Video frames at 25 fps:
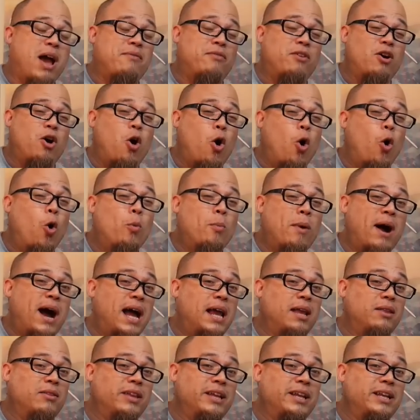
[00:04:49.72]
have a home
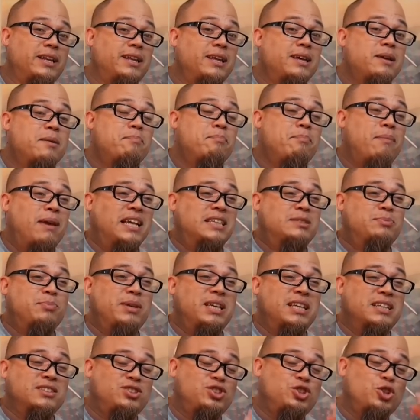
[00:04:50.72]
island makes
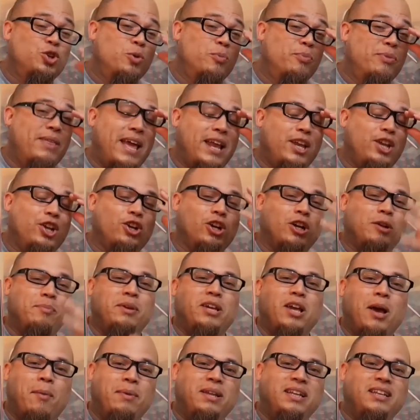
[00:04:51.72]
me assume that you're going
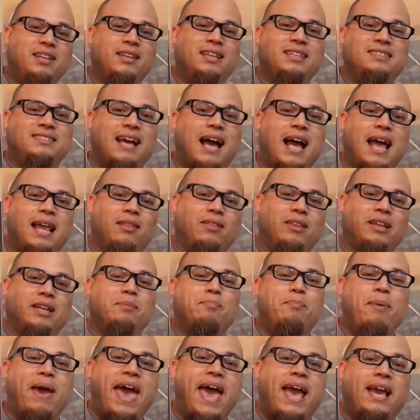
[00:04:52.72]
to be coming to this
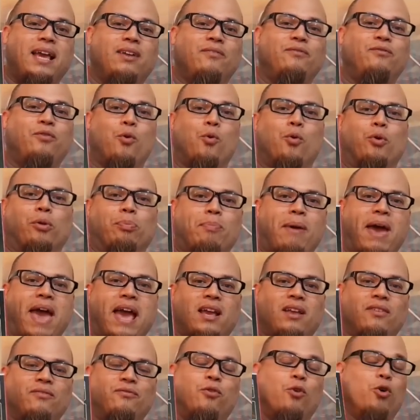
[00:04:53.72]
island back and forth,
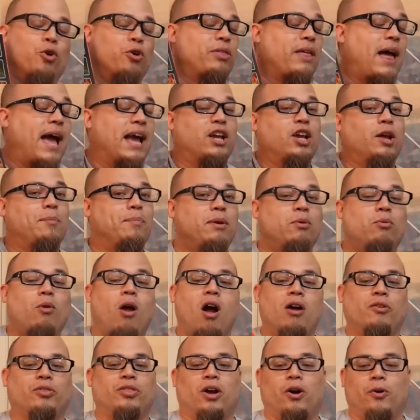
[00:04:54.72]
back and forth. I could be
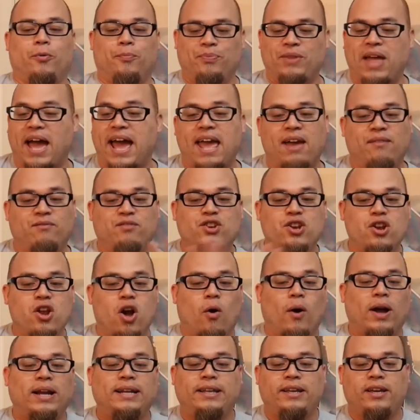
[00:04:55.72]
wrong, though. I have
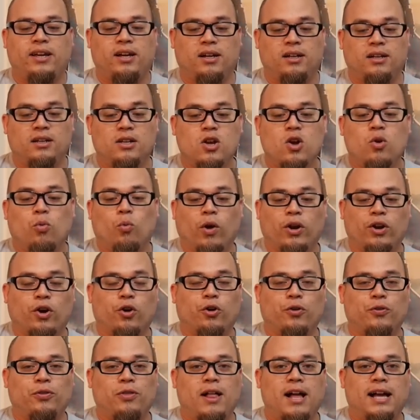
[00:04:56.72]
no idea what
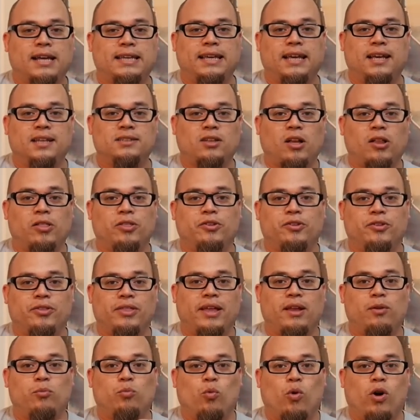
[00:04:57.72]
Earthlock is other
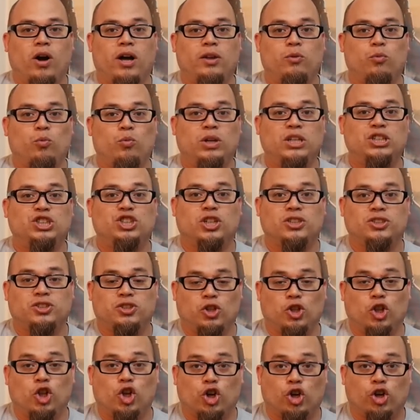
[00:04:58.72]
than what we just
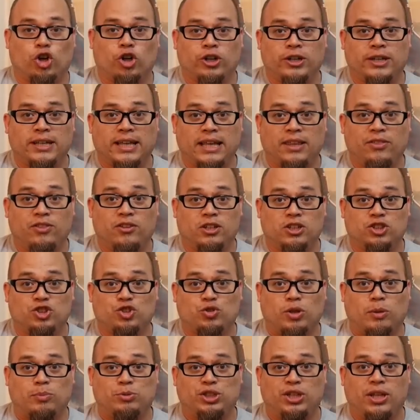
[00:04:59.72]
learned in the
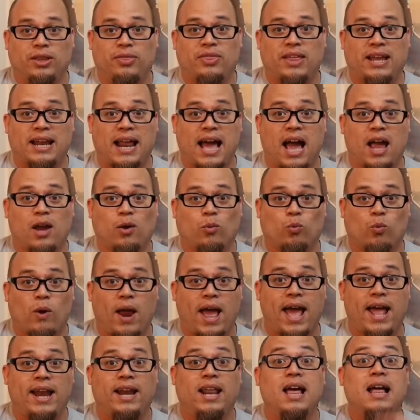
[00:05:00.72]
description that I
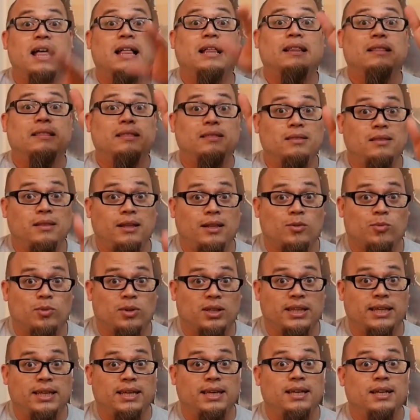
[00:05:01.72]
read
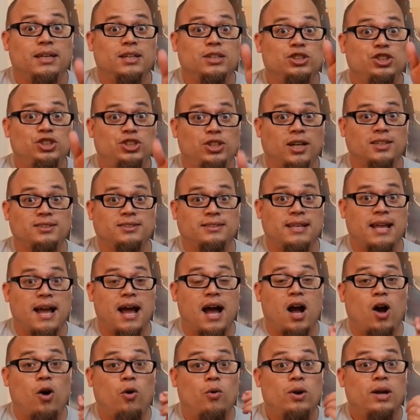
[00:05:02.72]
literally just
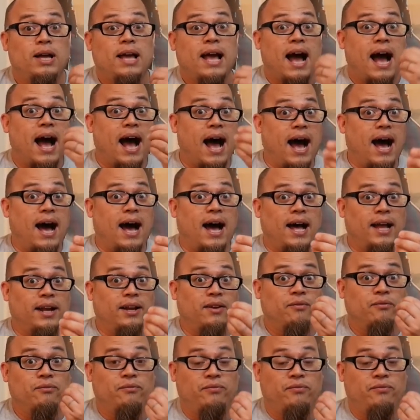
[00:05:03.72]
now on